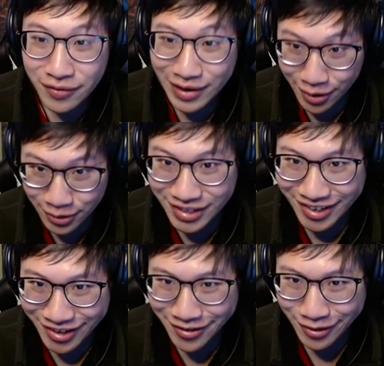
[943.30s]
heroes
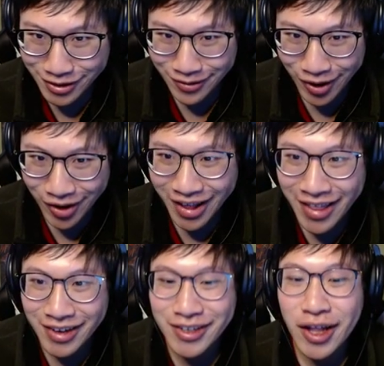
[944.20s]
here, first of all, and
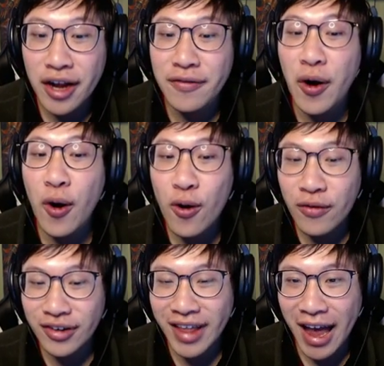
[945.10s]
there's a lot of
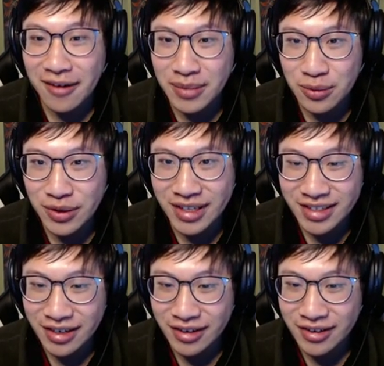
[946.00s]
overlap between these
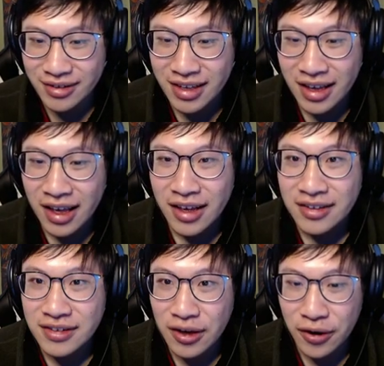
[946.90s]
heroes.
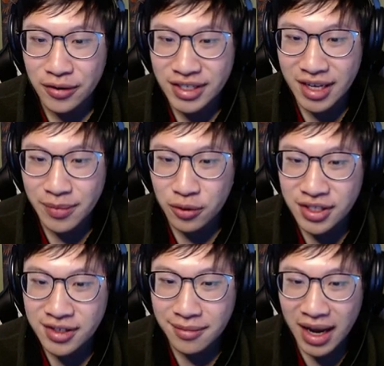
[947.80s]
So, for example,
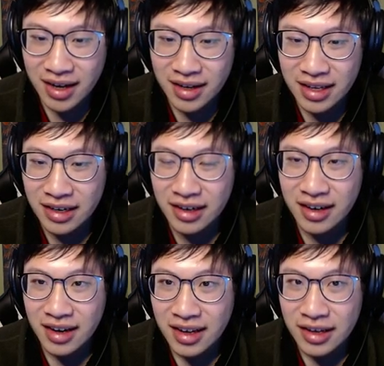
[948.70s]
Crystal Maiden here
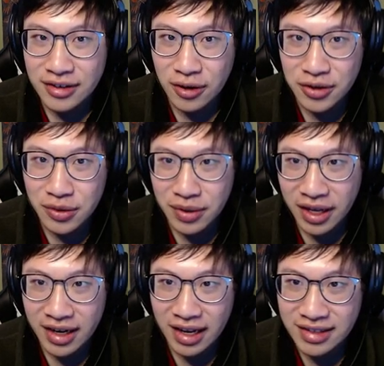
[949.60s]
is also
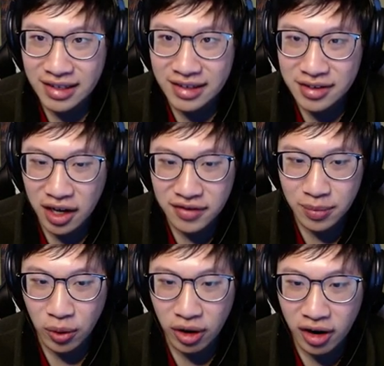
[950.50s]
played as a soft
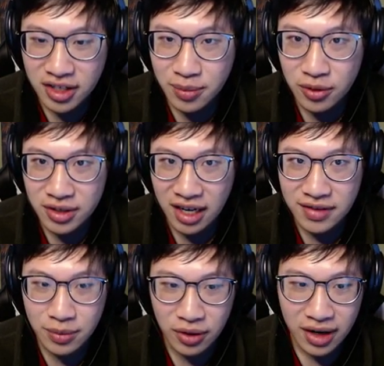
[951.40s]
support, hard support, soft
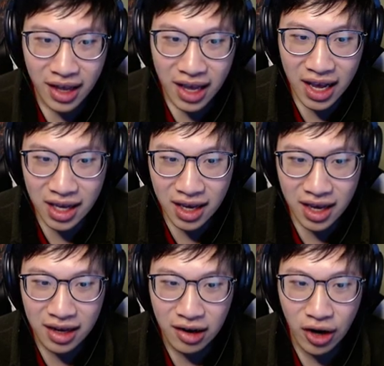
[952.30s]
support.
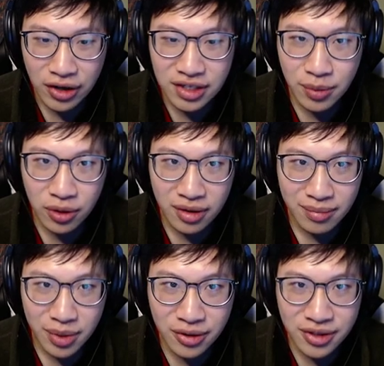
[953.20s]
AA, hard support,
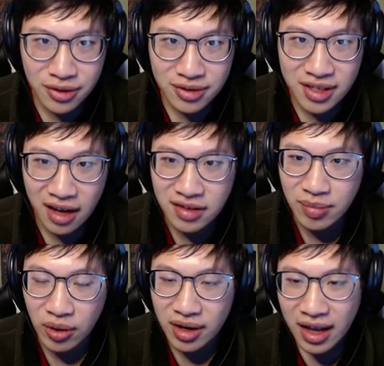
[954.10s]
but also soft
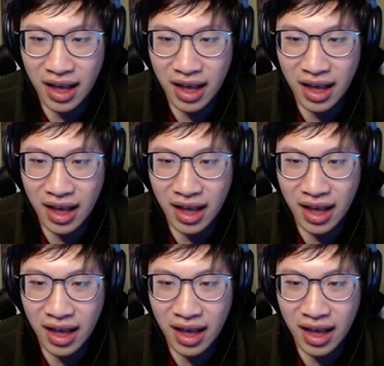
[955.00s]
support.